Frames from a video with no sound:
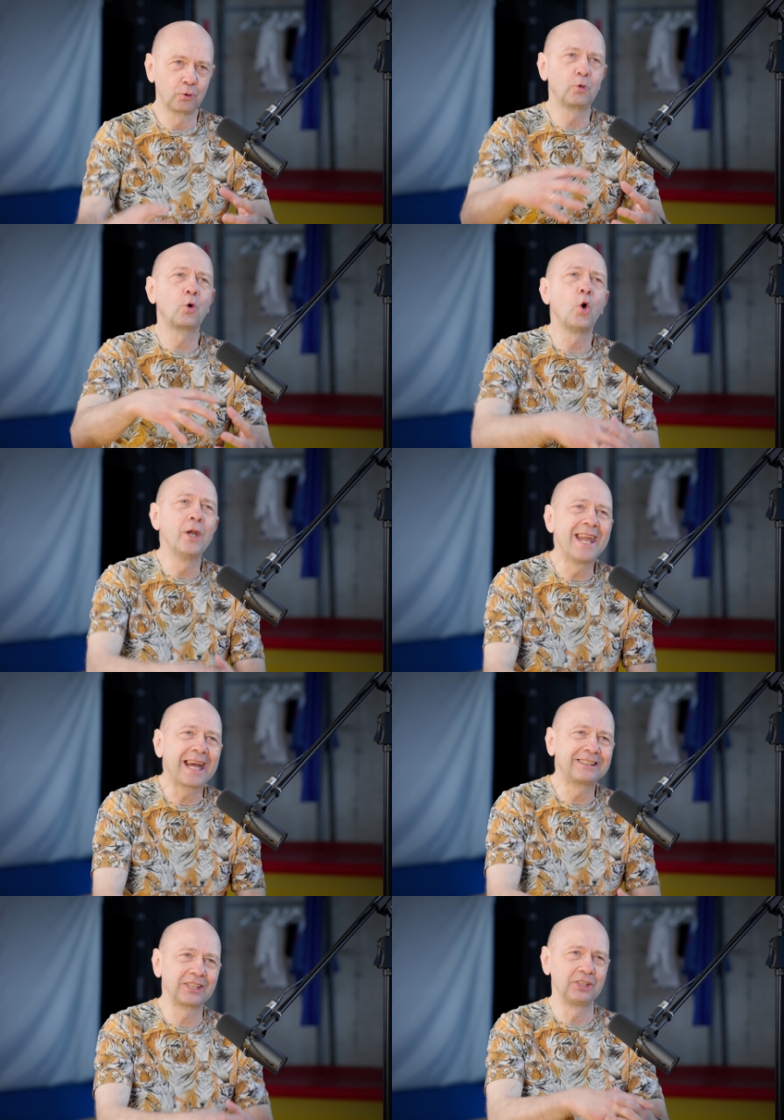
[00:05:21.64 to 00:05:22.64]
To
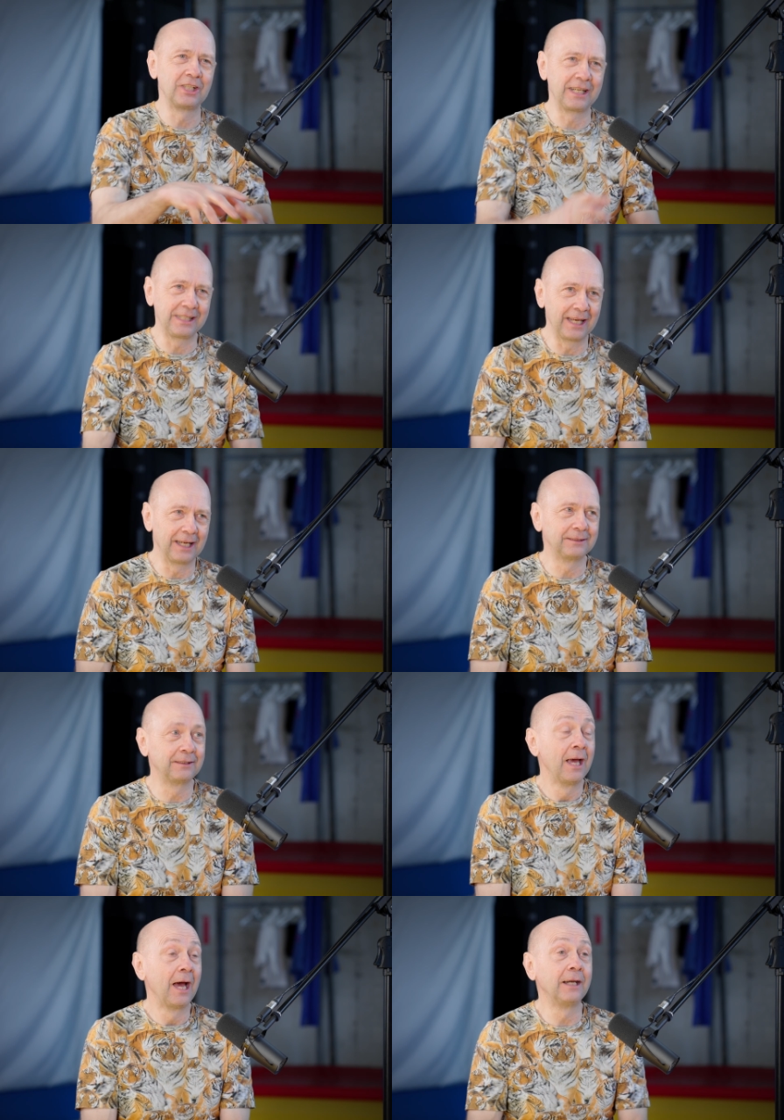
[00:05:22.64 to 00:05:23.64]
connection, eh, yes.
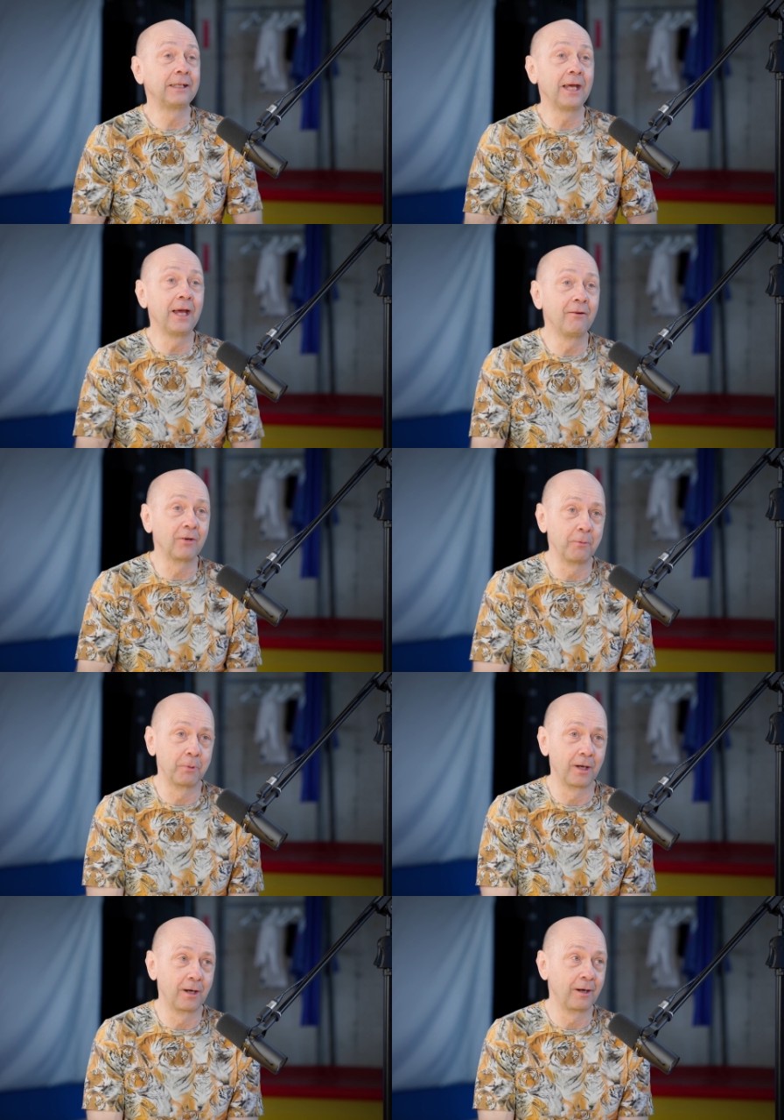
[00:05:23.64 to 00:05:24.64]
Mm -hmm. And
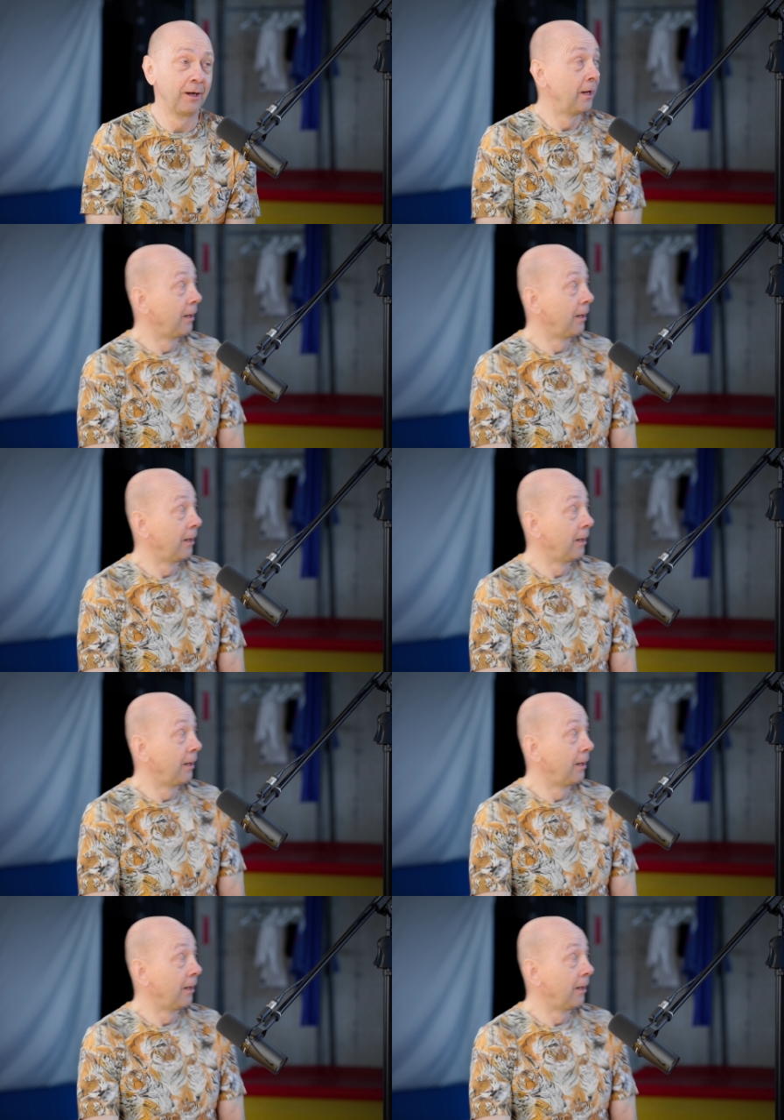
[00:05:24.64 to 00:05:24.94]
everywhere,